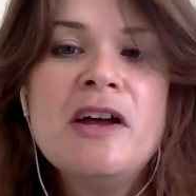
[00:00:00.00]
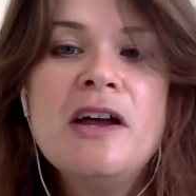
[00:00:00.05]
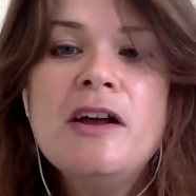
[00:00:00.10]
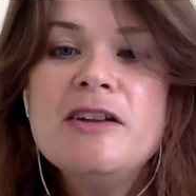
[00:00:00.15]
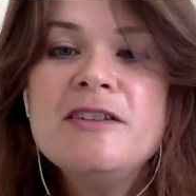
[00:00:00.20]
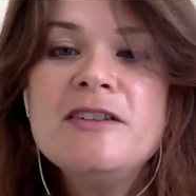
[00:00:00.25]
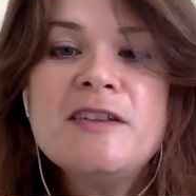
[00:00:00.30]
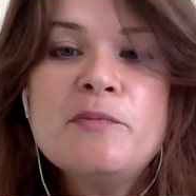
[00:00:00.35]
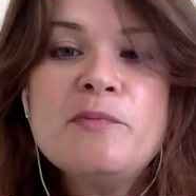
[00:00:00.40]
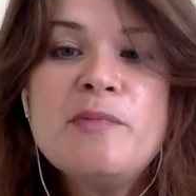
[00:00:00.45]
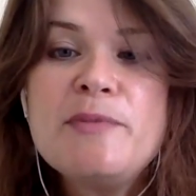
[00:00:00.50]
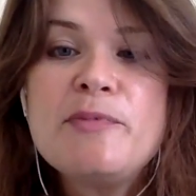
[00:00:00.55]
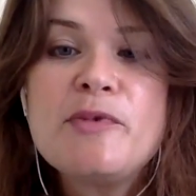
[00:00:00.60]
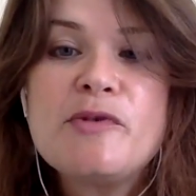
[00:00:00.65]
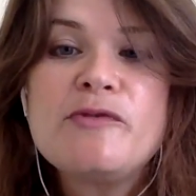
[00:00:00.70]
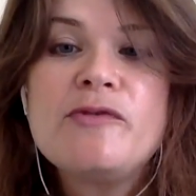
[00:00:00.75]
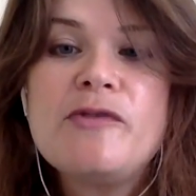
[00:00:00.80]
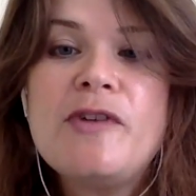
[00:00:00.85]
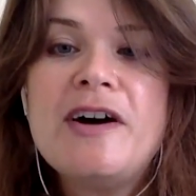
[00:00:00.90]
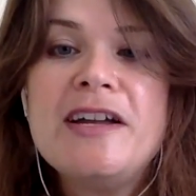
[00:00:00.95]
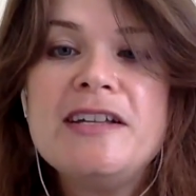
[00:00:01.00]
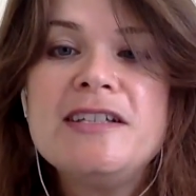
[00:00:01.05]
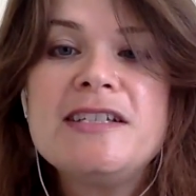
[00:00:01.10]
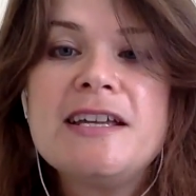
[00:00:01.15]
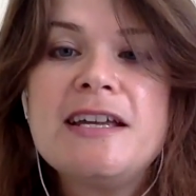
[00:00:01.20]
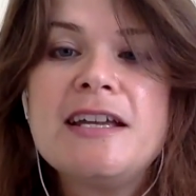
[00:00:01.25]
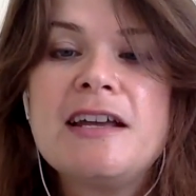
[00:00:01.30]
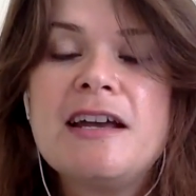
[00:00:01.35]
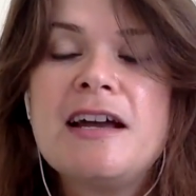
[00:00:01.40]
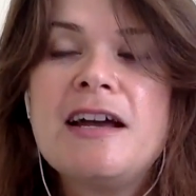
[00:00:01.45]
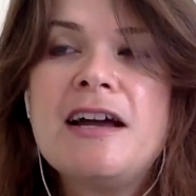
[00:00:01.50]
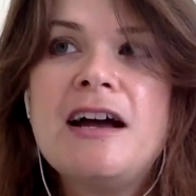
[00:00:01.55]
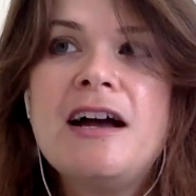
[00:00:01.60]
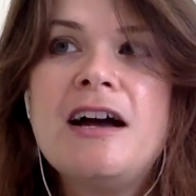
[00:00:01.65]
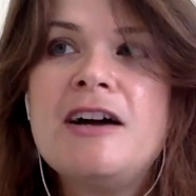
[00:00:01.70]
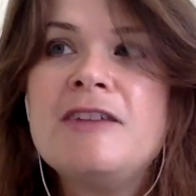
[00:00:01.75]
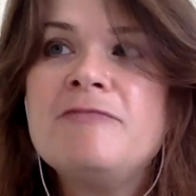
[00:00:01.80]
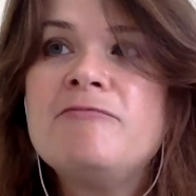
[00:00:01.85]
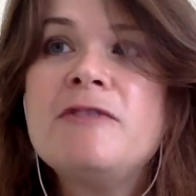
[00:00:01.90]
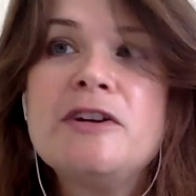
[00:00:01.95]
Some people find it
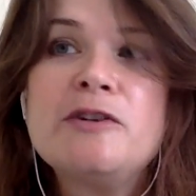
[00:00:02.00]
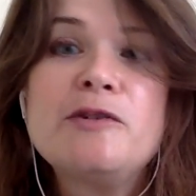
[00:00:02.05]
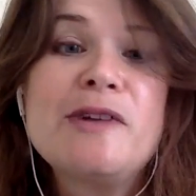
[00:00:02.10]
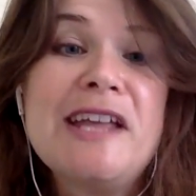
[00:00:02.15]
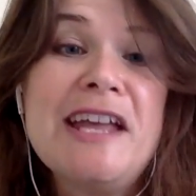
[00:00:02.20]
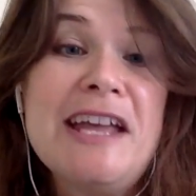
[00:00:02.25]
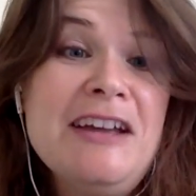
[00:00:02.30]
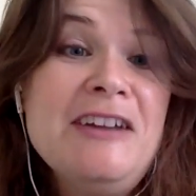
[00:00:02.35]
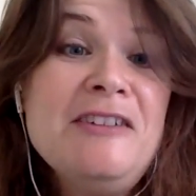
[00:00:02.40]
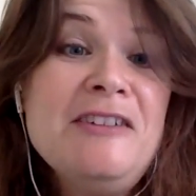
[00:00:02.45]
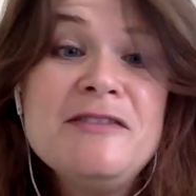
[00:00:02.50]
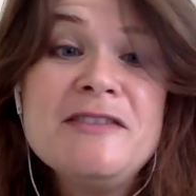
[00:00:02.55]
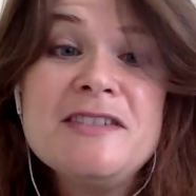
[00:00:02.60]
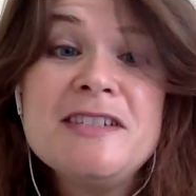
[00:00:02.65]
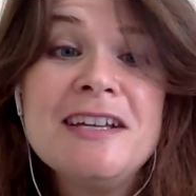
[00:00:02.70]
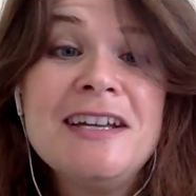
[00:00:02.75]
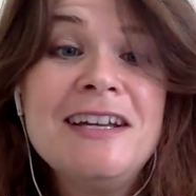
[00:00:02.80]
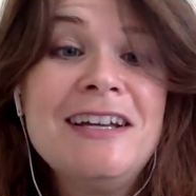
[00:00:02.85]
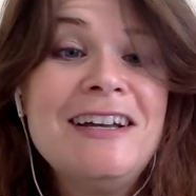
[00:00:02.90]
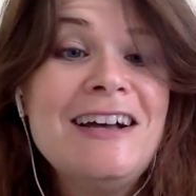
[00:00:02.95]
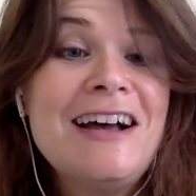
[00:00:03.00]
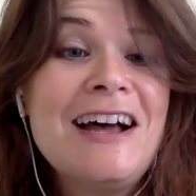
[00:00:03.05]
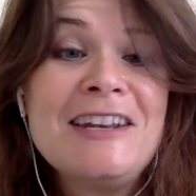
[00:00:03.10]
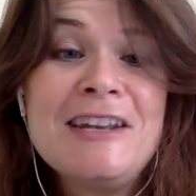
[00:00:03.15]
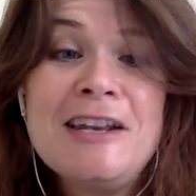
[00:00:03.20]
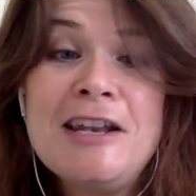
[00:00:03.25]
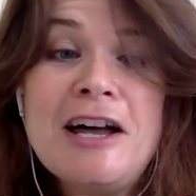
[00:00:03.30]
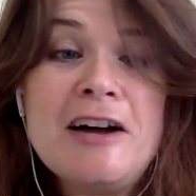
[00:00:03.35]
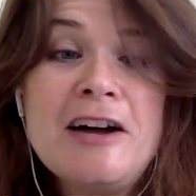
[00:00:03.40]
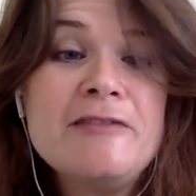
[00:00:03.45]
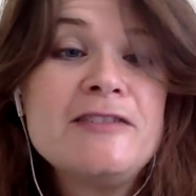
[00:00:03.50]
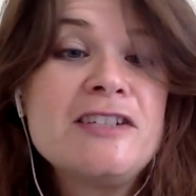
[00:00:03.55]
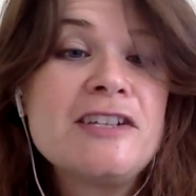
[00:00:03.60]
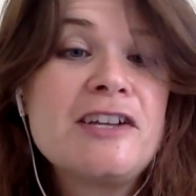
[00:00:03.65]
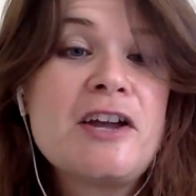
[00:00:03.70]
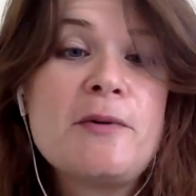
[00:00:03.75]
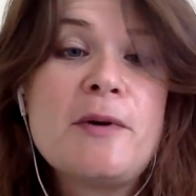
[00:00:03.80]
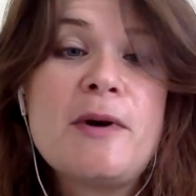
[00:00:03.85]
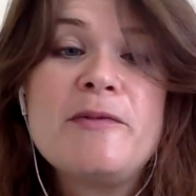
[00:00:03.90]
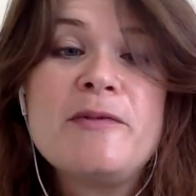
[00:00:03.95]
a real gift and love to
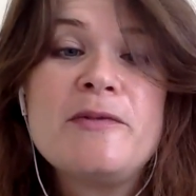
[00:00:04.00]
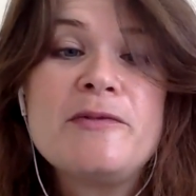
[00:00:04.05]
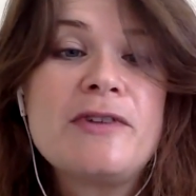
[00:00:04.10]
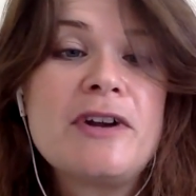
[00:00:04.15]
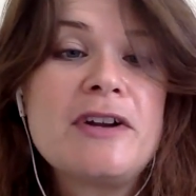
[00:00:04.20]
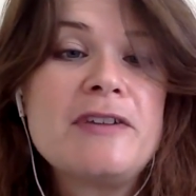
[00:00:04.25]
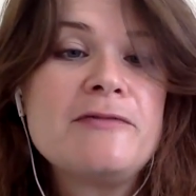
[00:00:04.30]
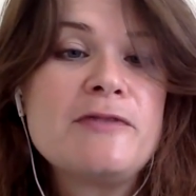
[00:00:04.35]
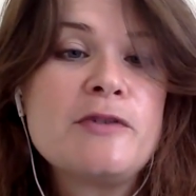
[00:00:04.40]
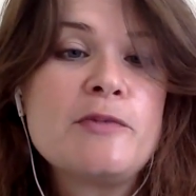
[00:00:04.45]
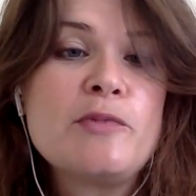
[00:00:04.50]
go up the front for